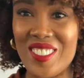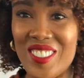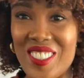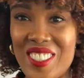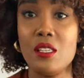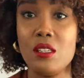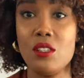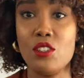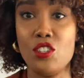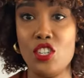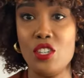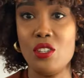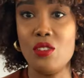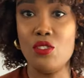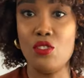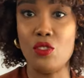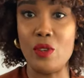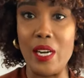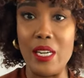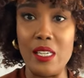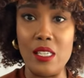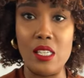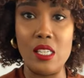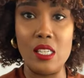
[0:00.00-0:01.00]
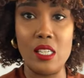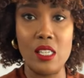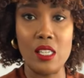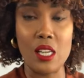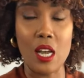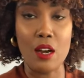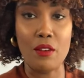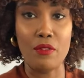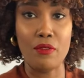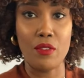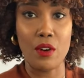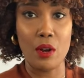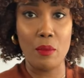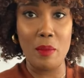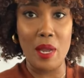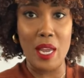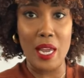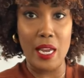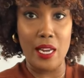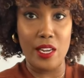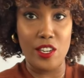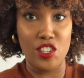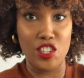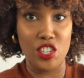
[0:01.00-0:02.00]
These two dresses are
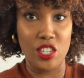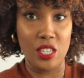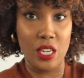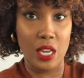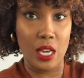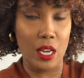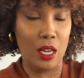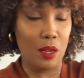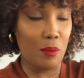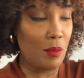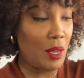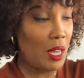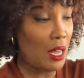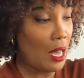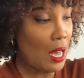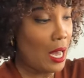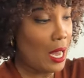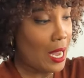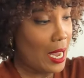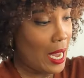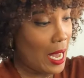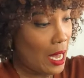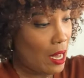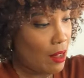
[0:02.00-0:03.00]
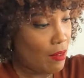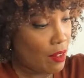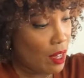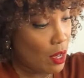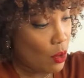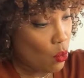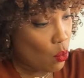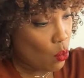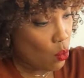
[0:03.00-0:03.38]
from H&M. I have a